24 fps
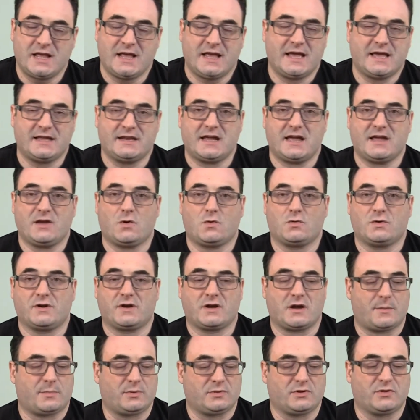And I own a
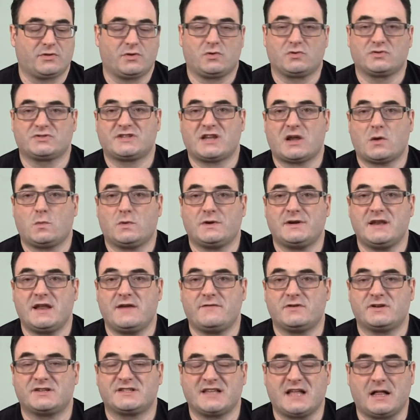couple of those that would
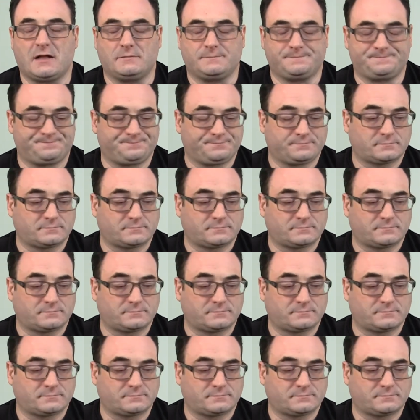never sell.